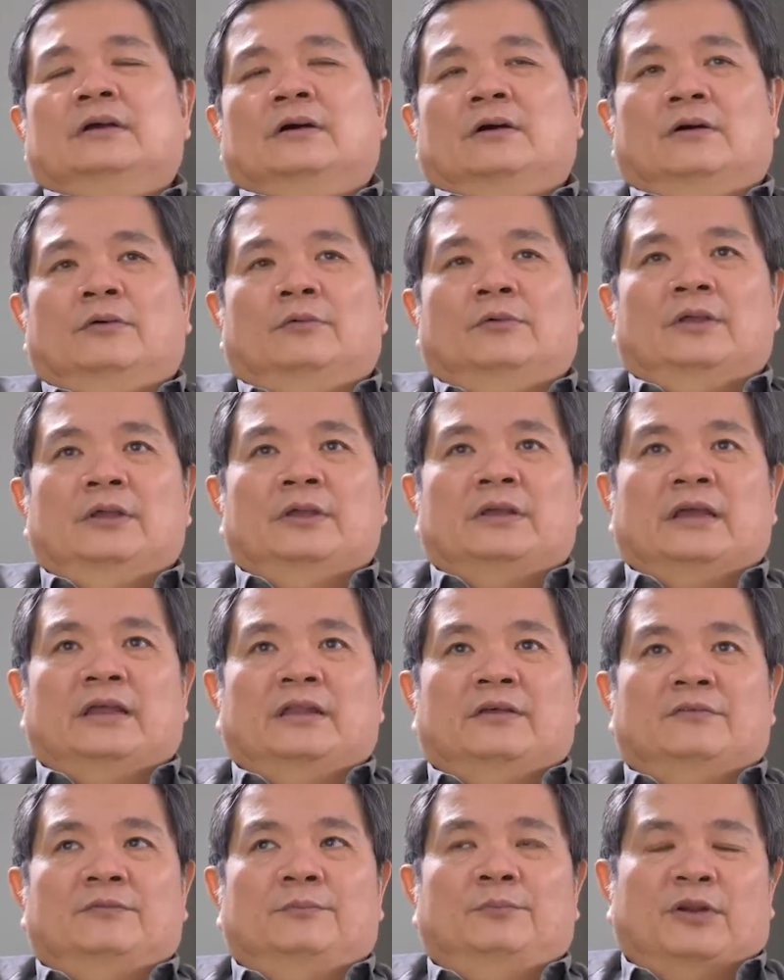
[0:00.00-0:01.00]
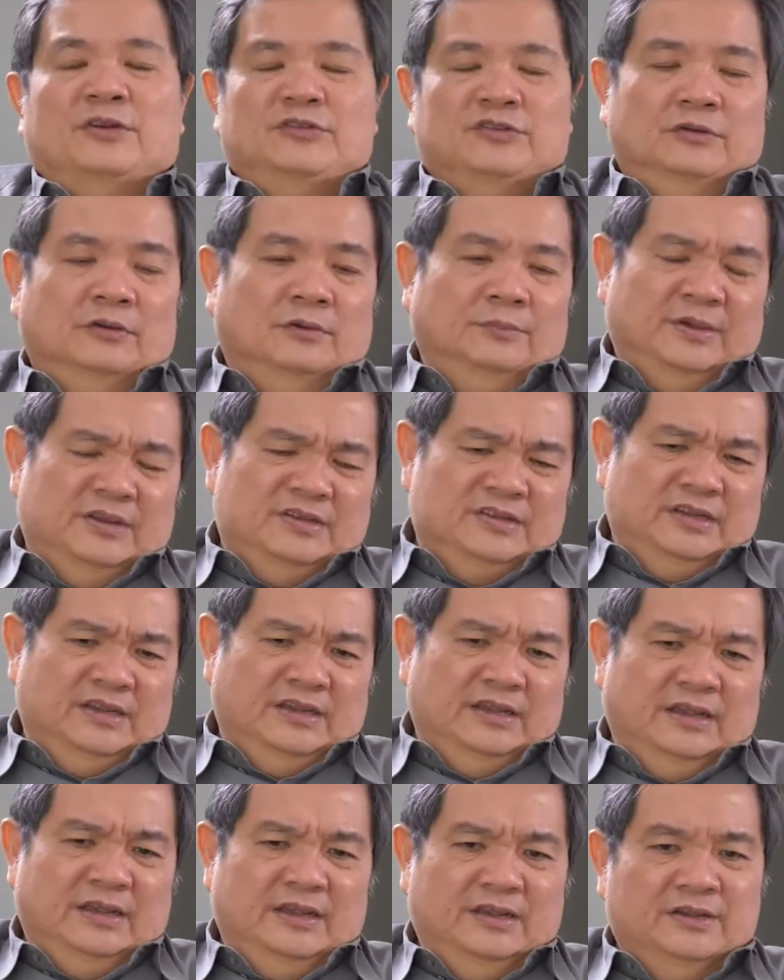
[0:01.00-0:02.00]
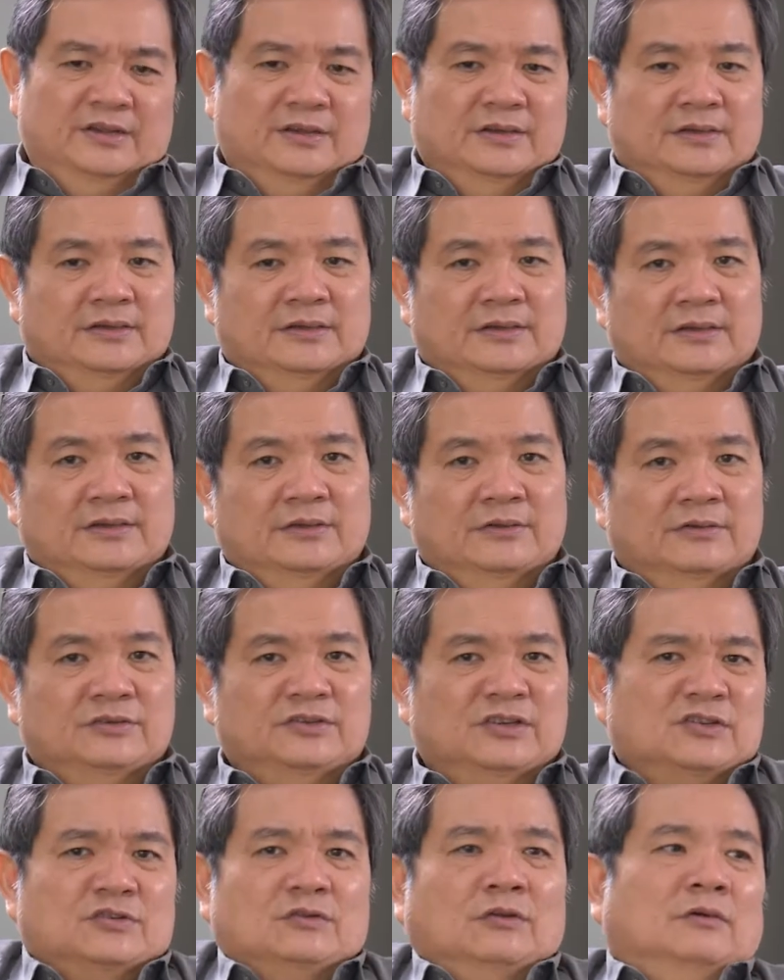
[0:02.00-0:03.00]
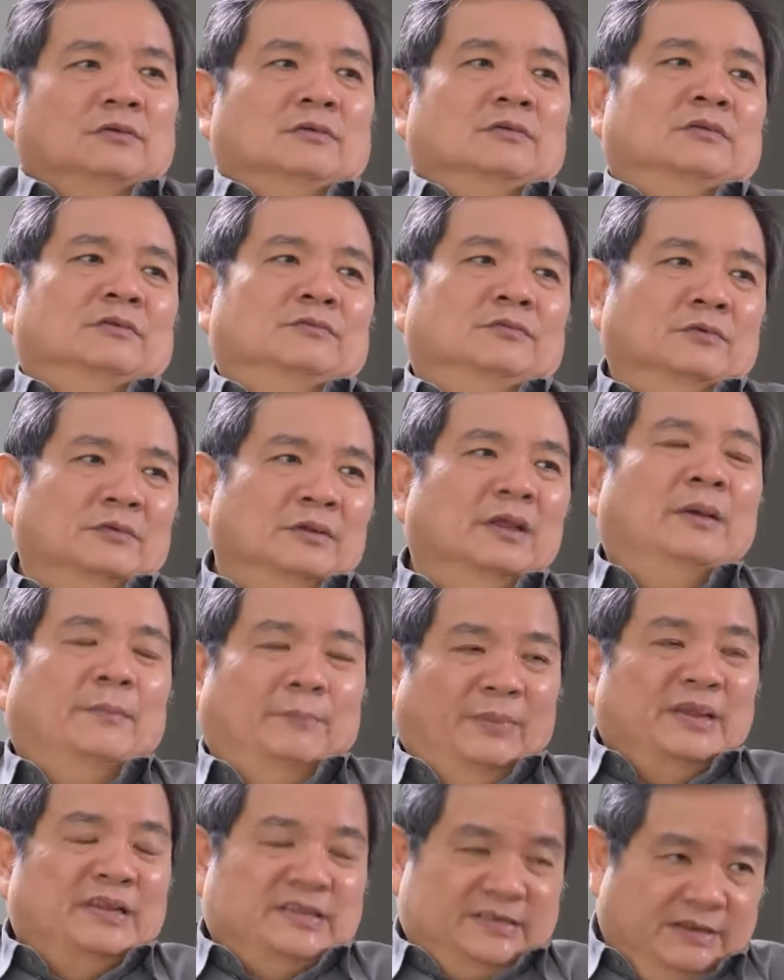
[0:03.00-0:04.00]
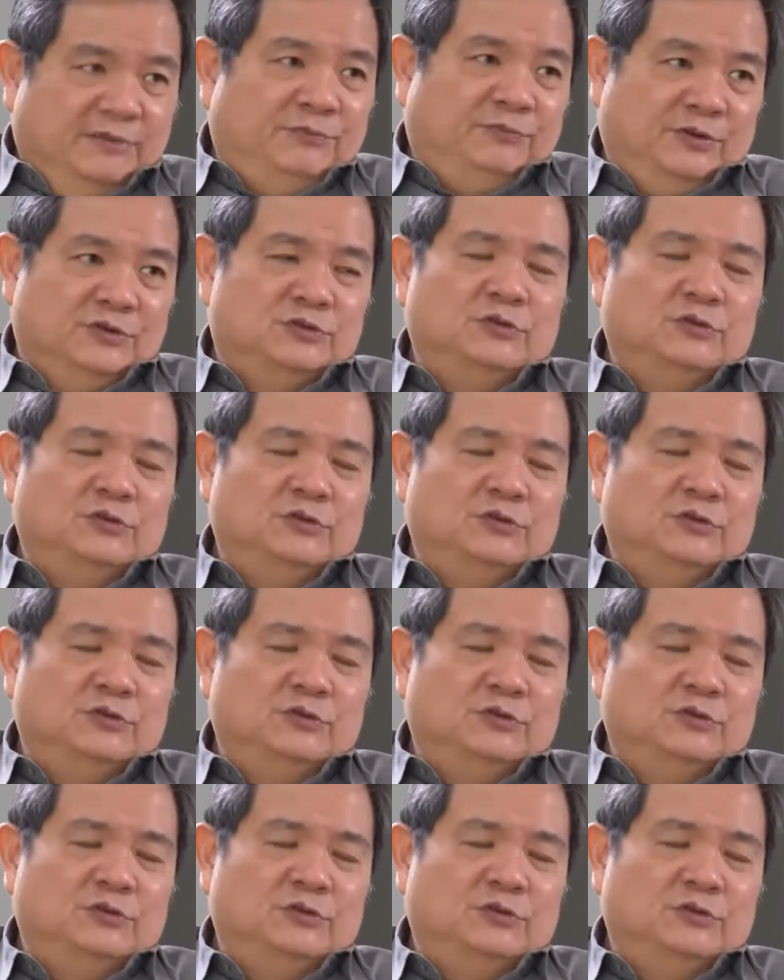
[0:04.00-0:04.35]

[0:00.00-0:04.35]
or we kind of brush it off by saying, hey, you know, just talk on the phone, but it's different.